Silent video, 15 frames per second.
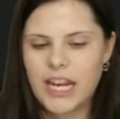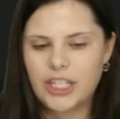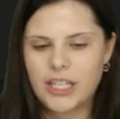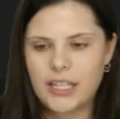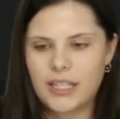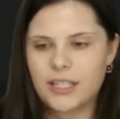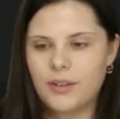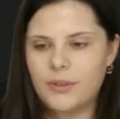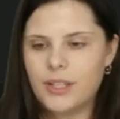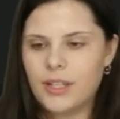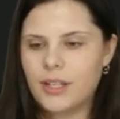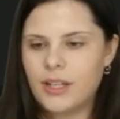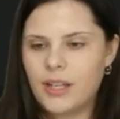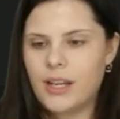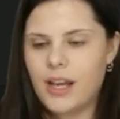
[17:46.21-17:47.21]
I think it's a
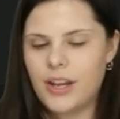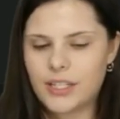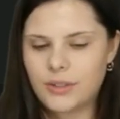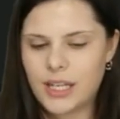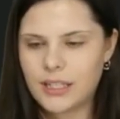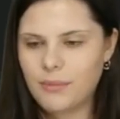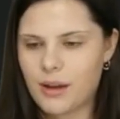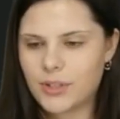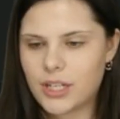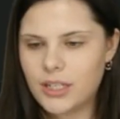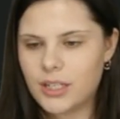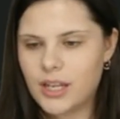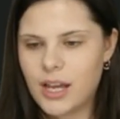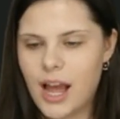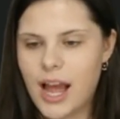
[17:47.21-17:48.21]
great place to start
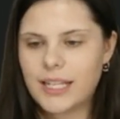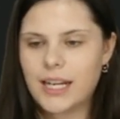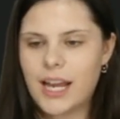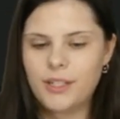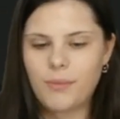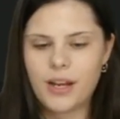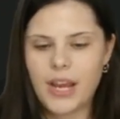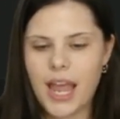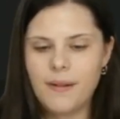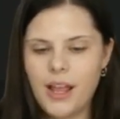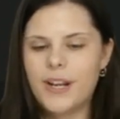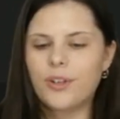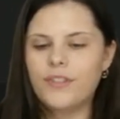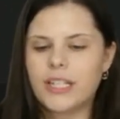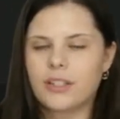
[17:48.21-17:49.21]
for anyone who
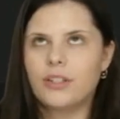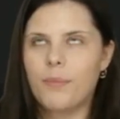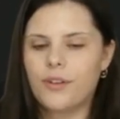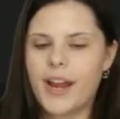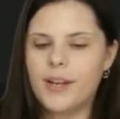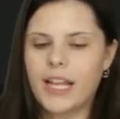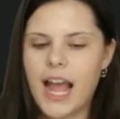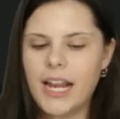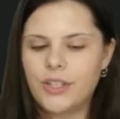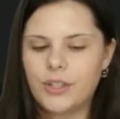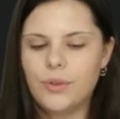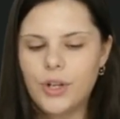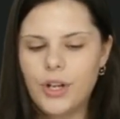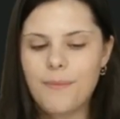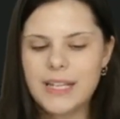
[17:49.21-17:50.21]
wants to
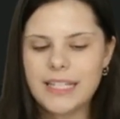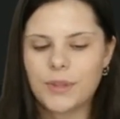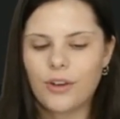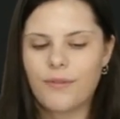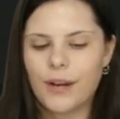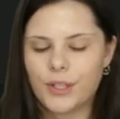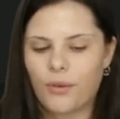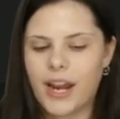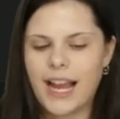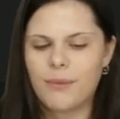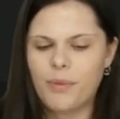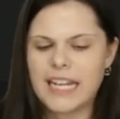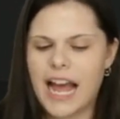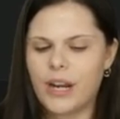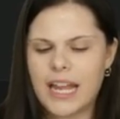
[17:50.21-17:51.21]
build in the
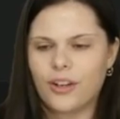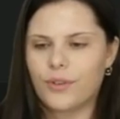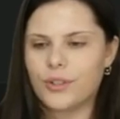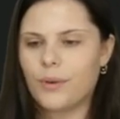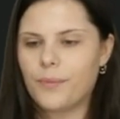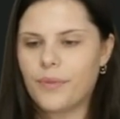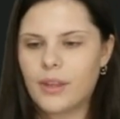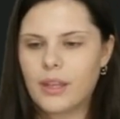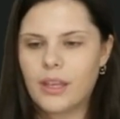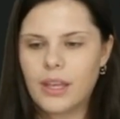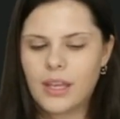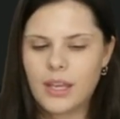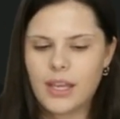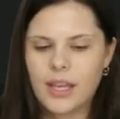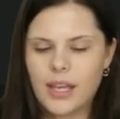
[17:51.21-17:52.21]
exciting world. The
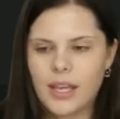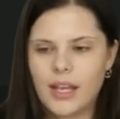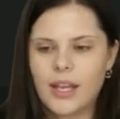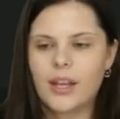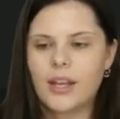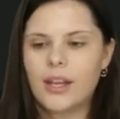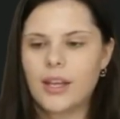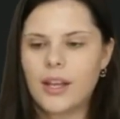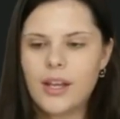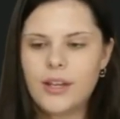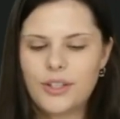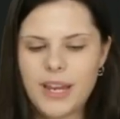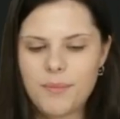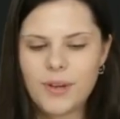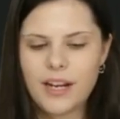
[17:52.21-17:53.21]
exciting world of
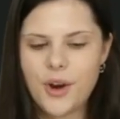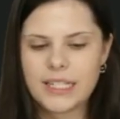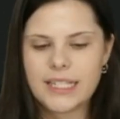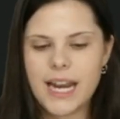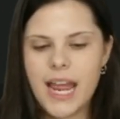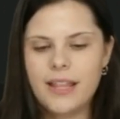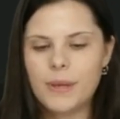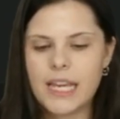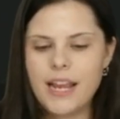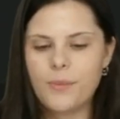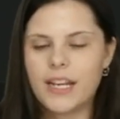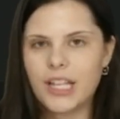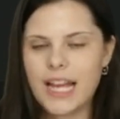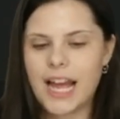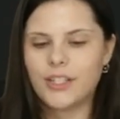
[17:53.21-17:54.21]
blockchain.
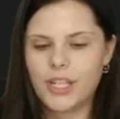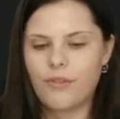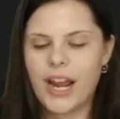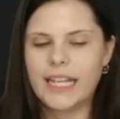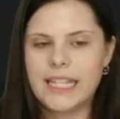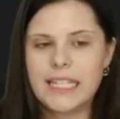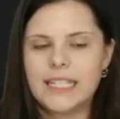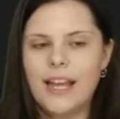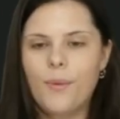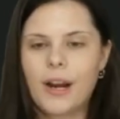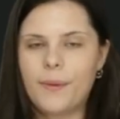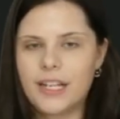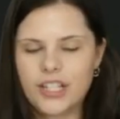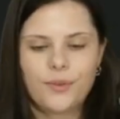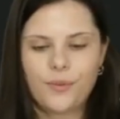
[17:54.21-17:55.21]
Yeah.
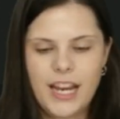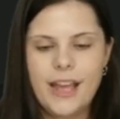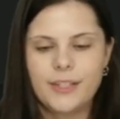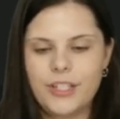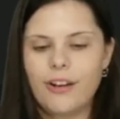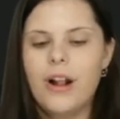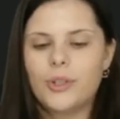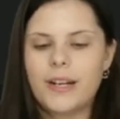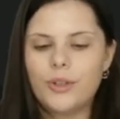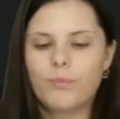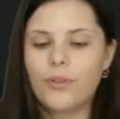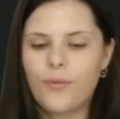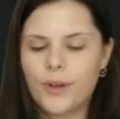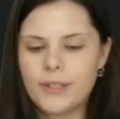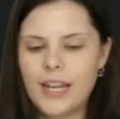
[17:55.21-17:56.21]
And make sure to tune
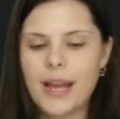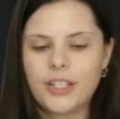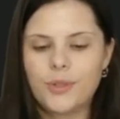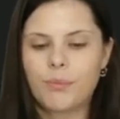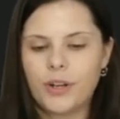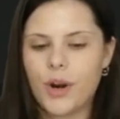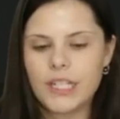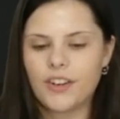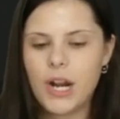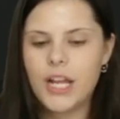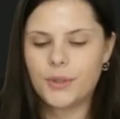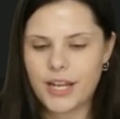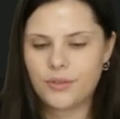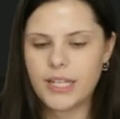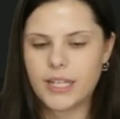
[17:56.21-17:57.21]
in next time
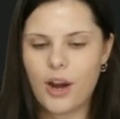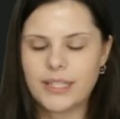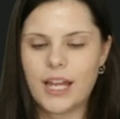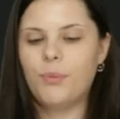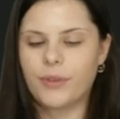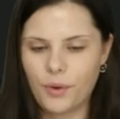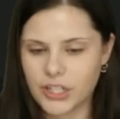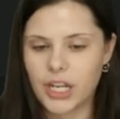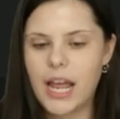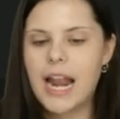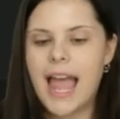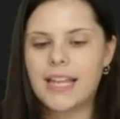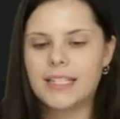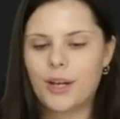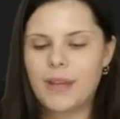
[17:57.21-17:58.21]
for part
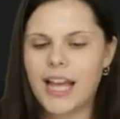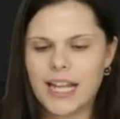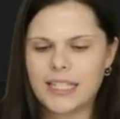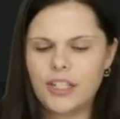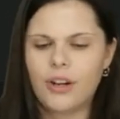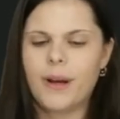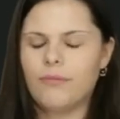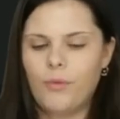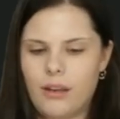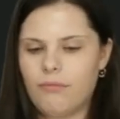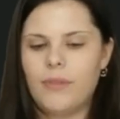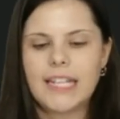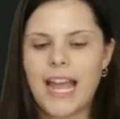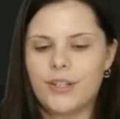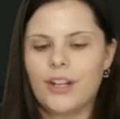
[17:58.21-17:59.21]
2
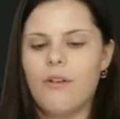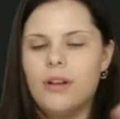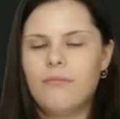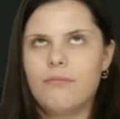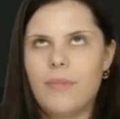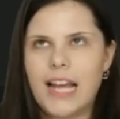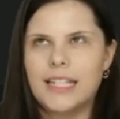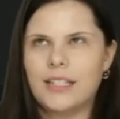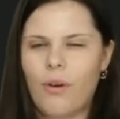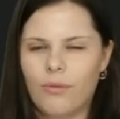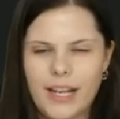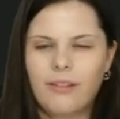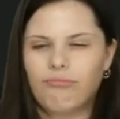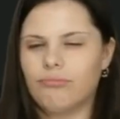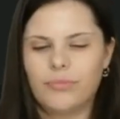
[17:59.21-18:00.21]
of our Must-Know
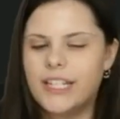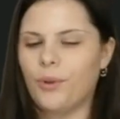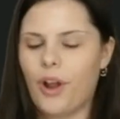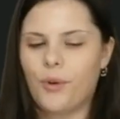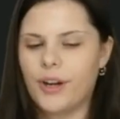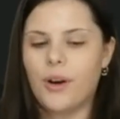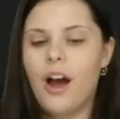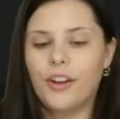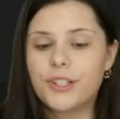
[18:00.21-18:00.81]
Topics series.